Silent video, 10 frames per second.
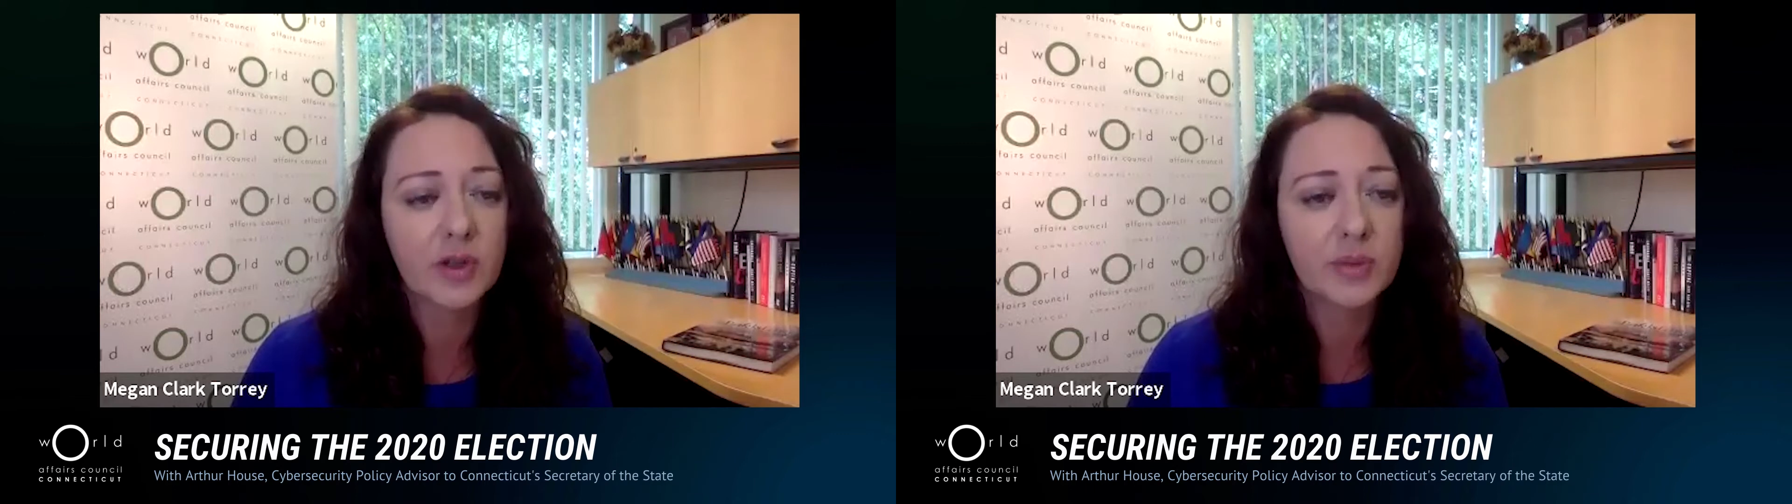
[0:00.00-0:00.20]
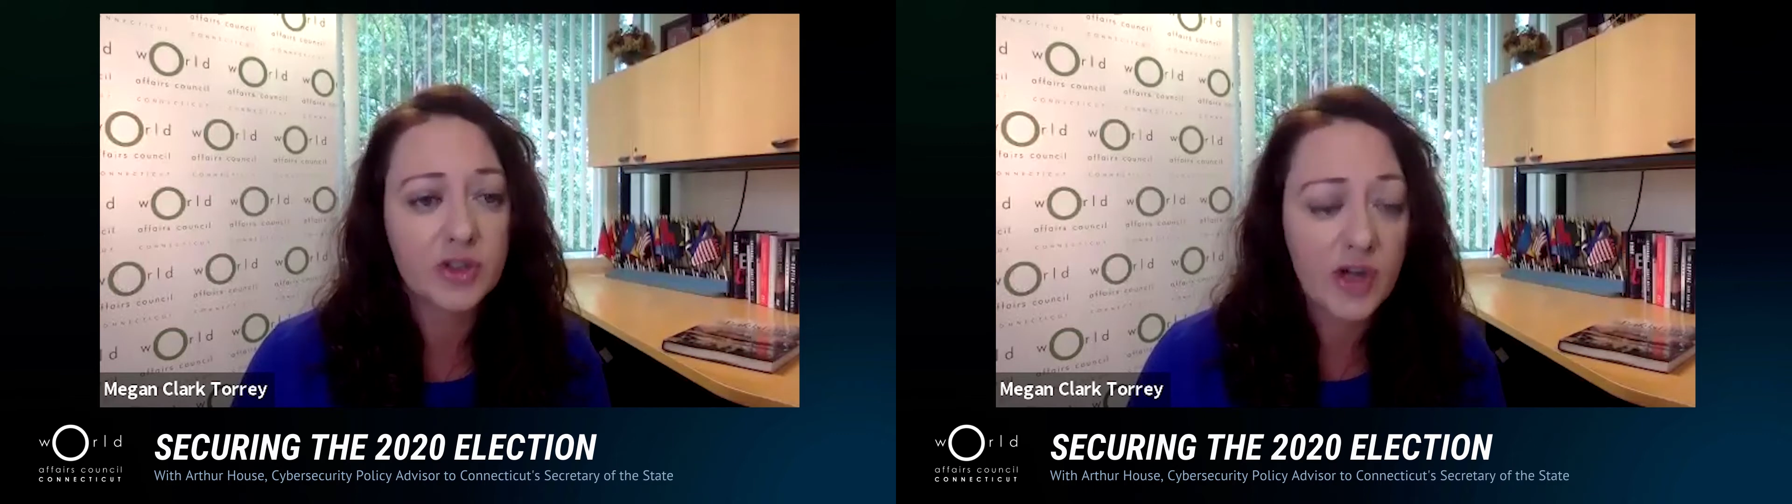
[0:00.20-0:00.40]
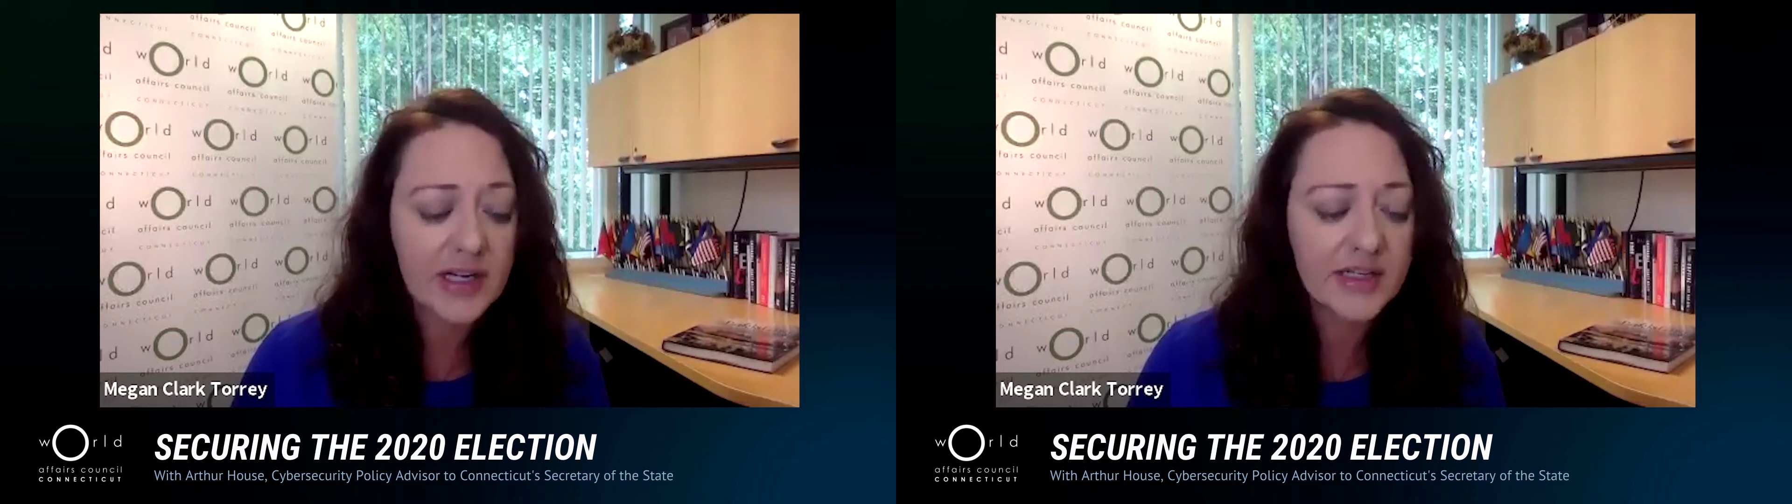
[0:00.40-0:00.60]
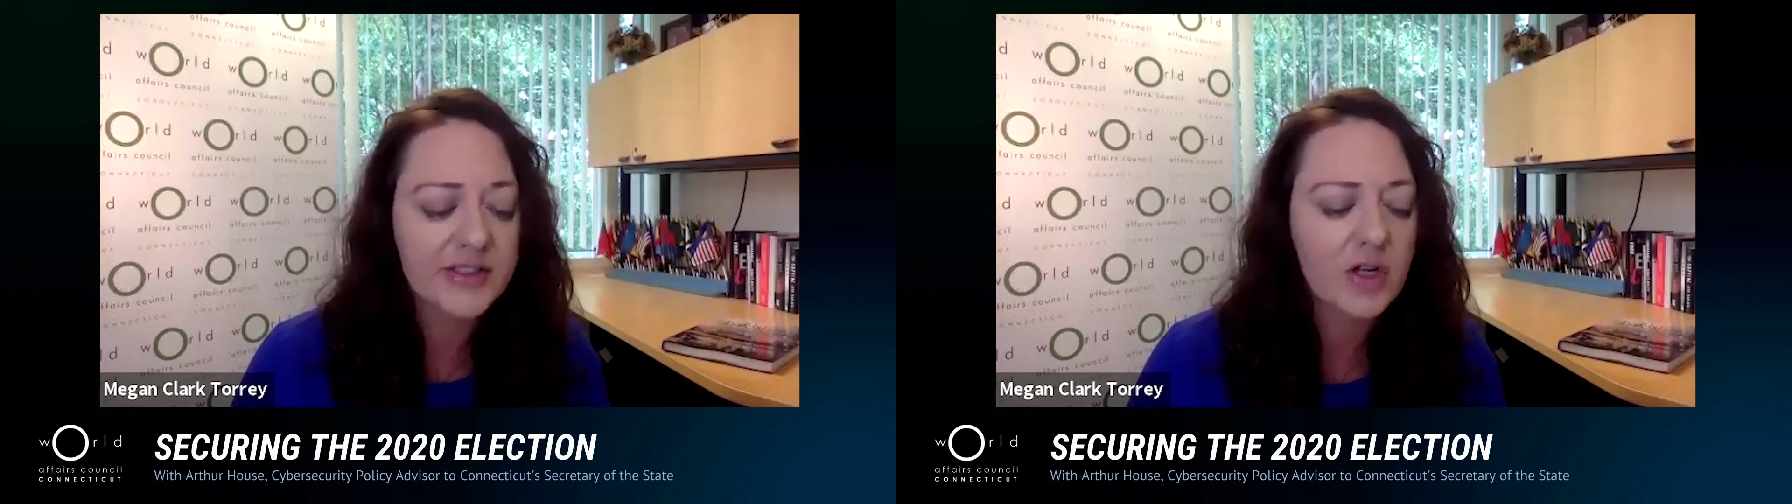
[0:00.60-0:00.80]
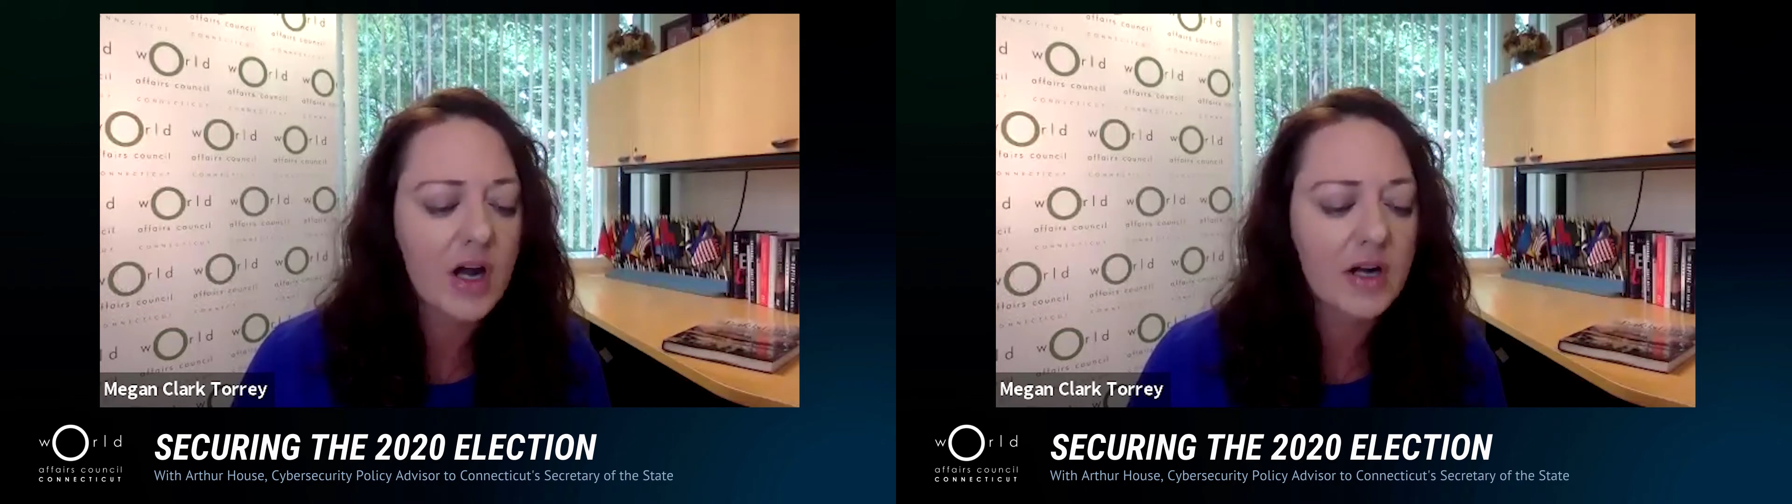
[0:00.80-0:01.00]
Petraeus
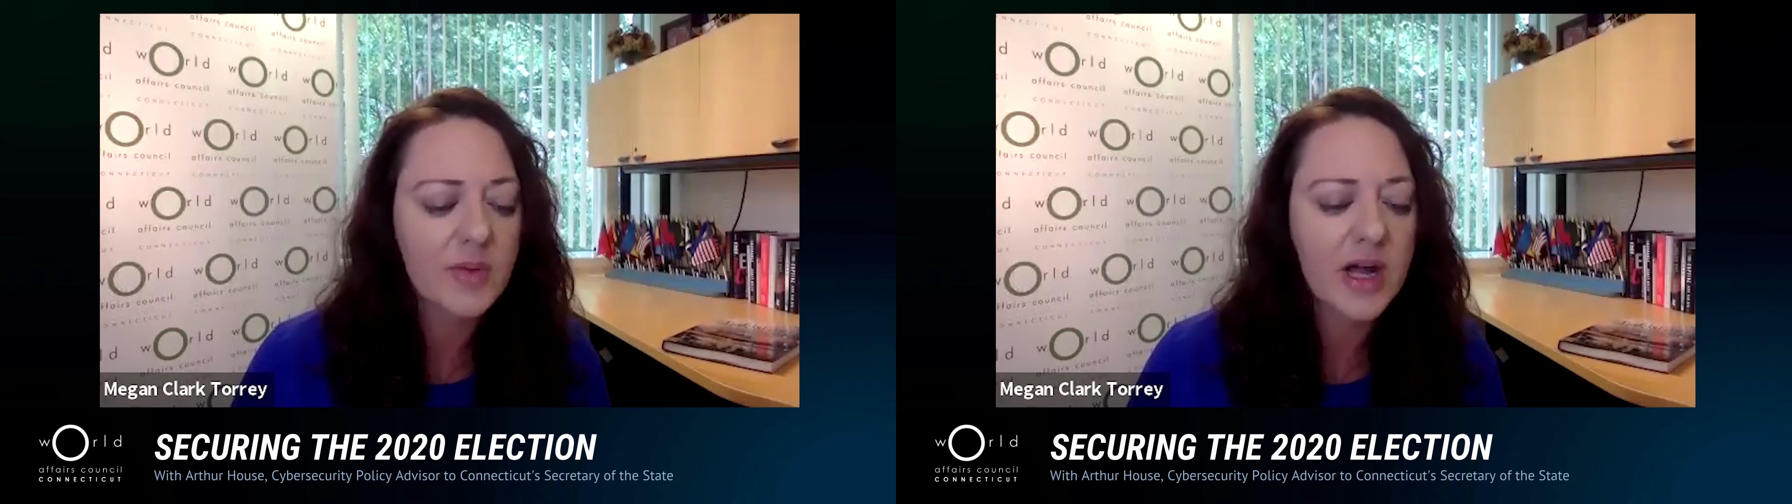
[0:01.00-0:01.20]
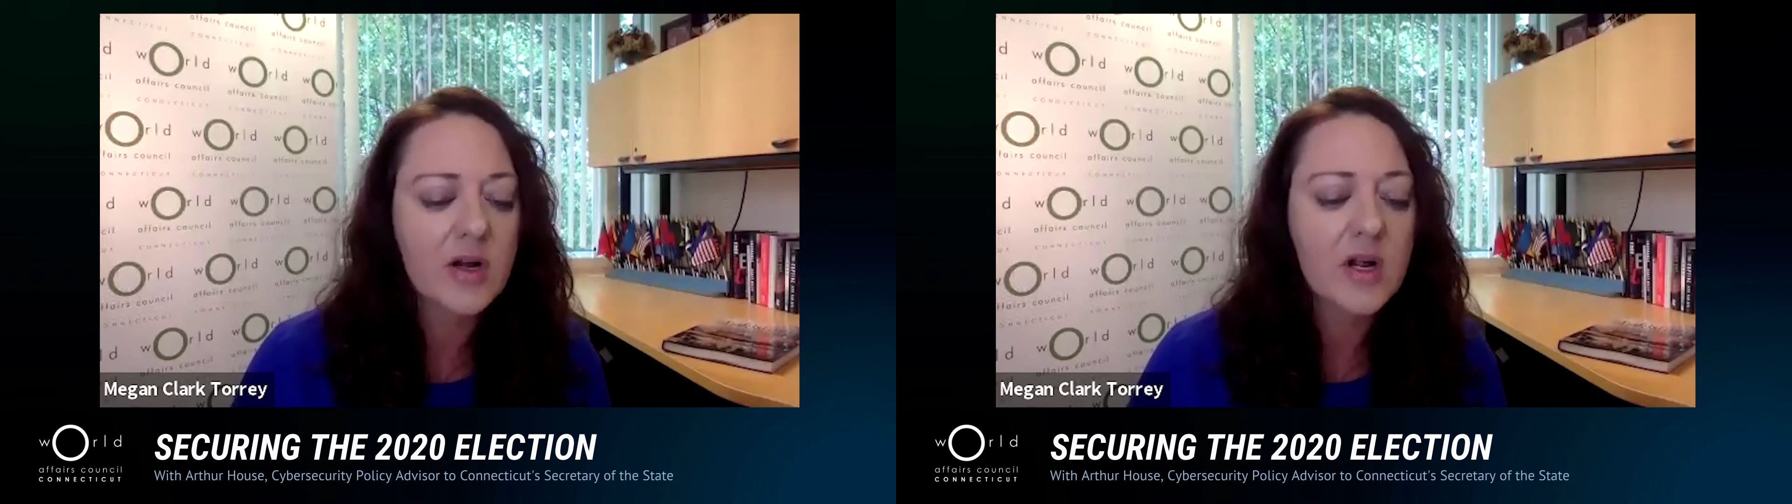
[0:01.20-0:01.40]
talk about,